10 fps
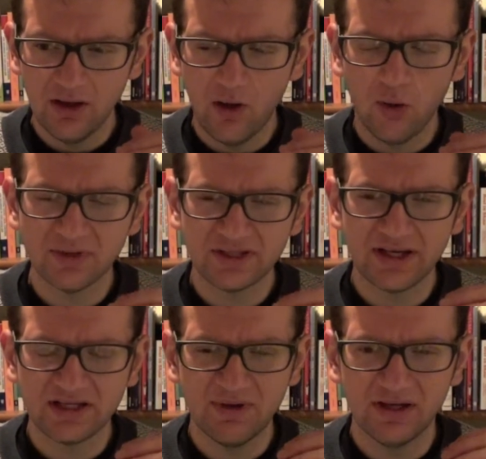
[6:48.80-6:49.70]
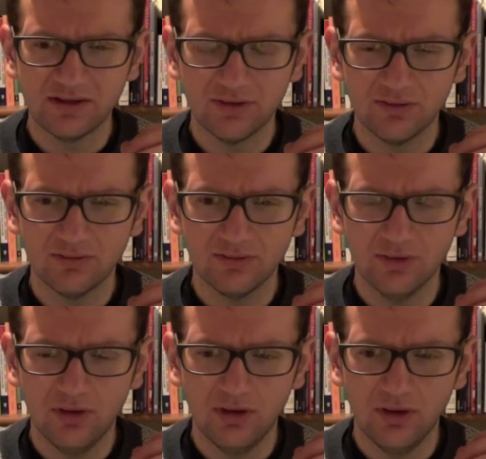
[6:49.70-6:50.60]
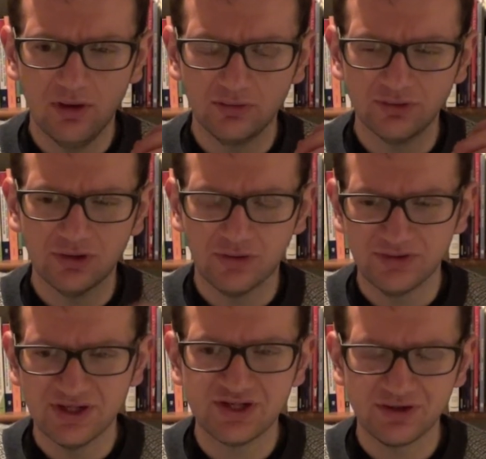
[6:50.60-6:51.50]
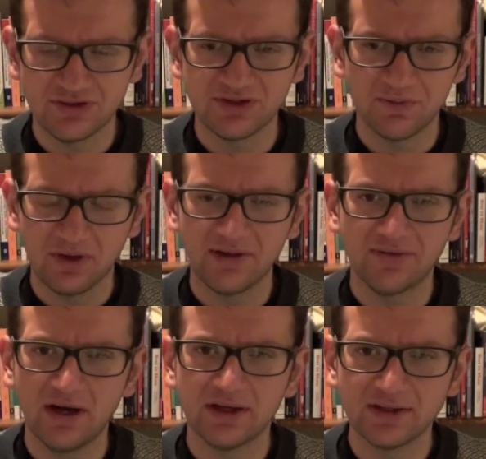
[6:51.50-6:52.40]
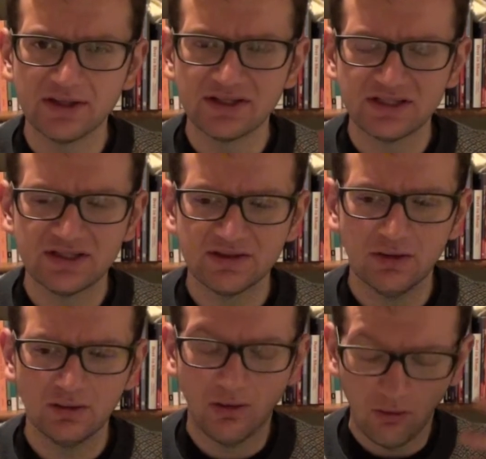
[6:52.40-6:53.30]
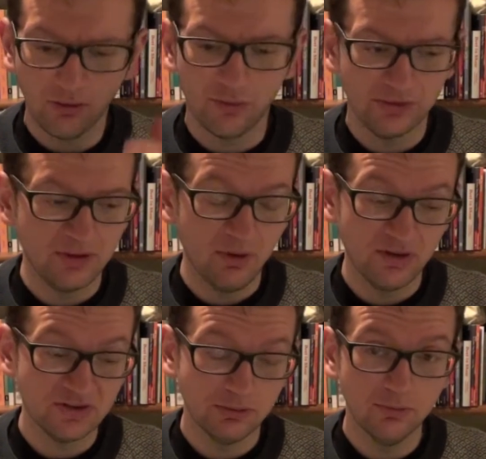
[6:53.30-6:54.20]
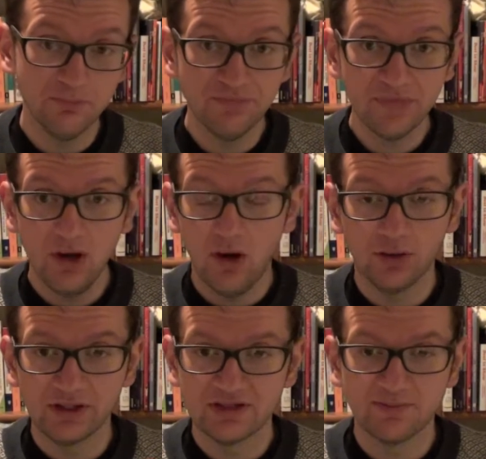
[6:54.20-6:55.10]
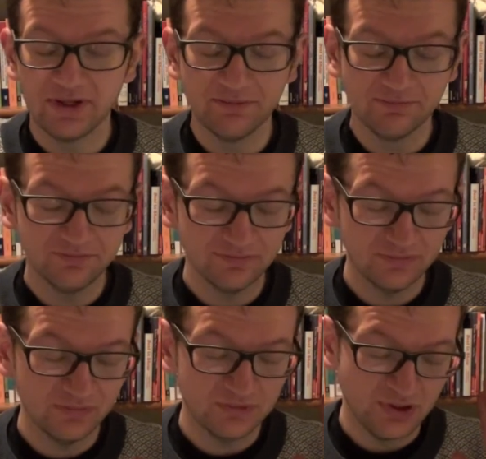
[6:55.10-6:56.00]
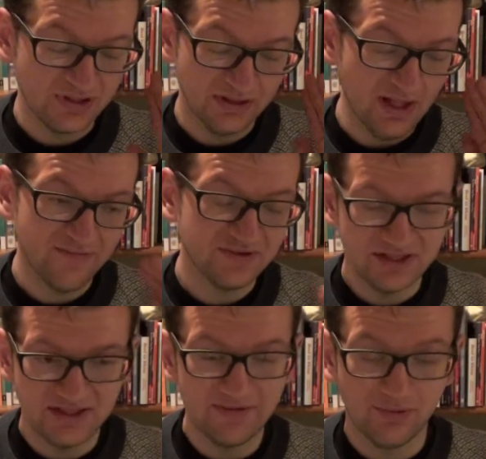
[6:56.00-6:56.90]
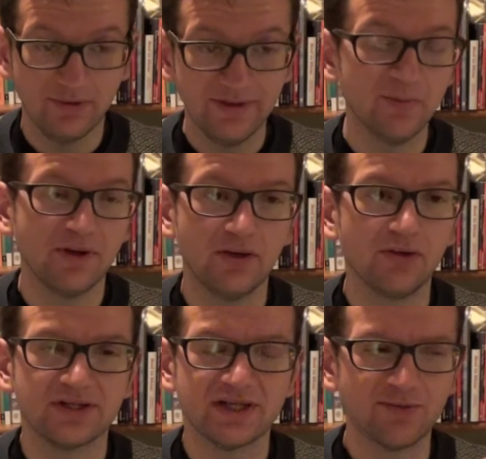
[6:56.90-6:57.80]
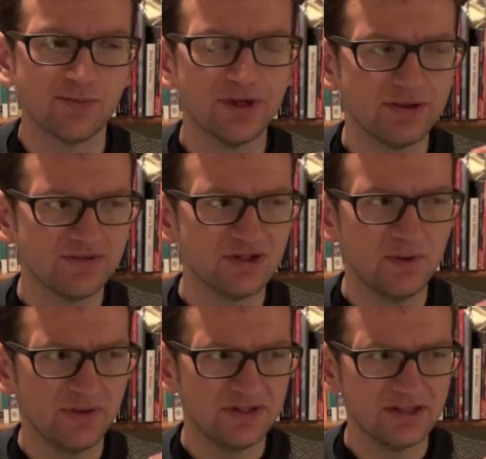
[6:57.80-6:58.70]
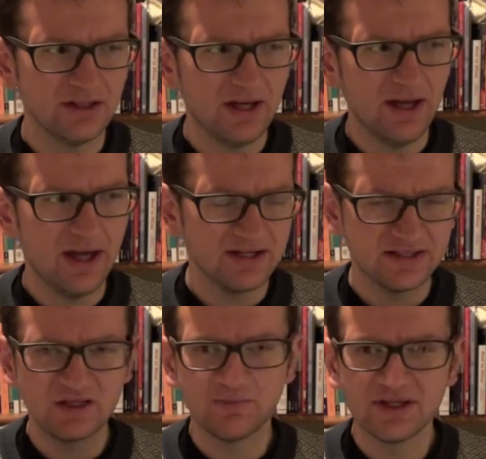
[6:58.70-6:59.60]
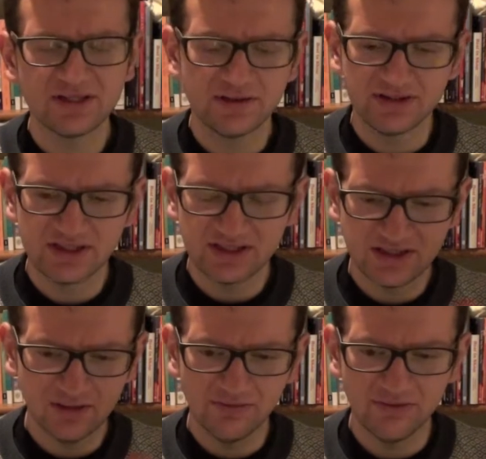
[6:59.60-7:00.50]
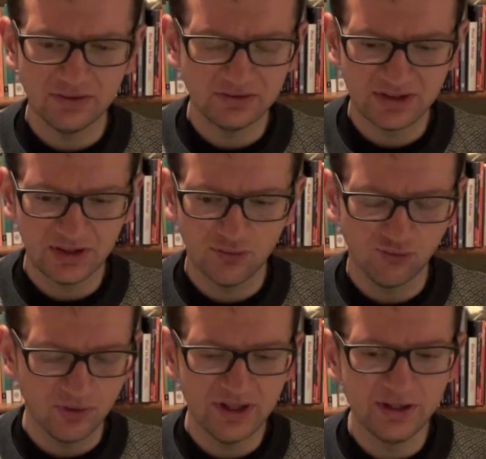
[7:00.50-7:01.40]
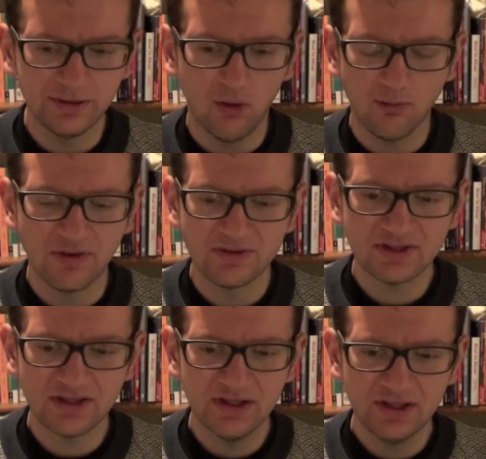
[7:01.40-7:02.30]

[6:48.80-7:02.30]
almost like it's been under-conditioned or something like that, and it needs longer in the bottle, or needs to be just left to sit for a little bit longer to get rid of some of this excess bitterness. It still feels green almost